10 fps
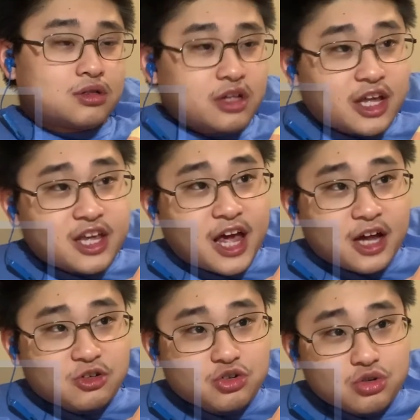He had
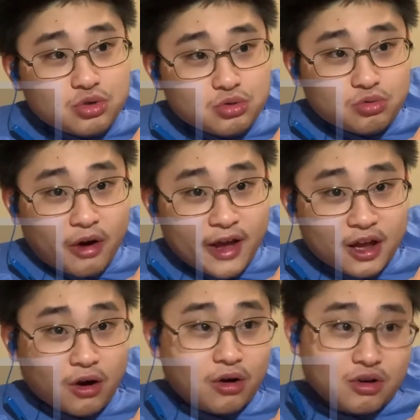two right
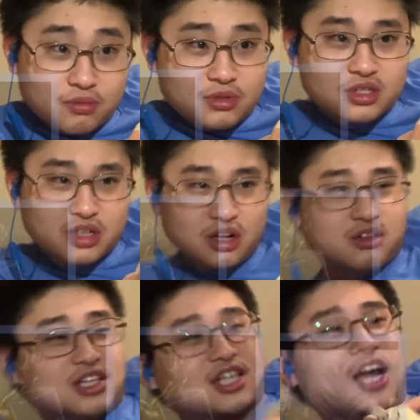arms? Oh,
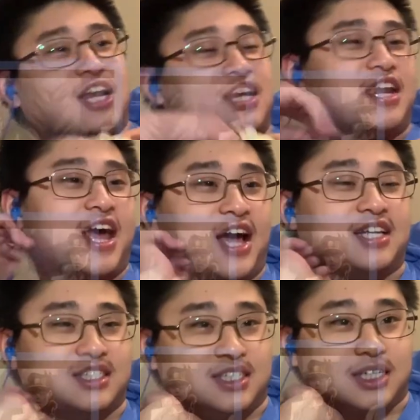that's kinda
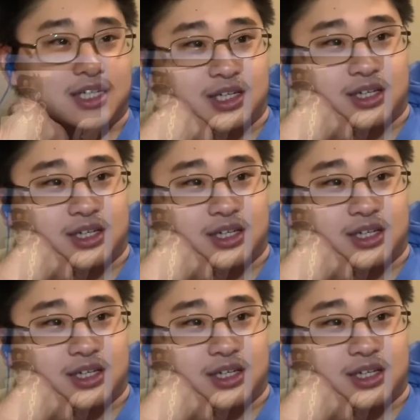nasty.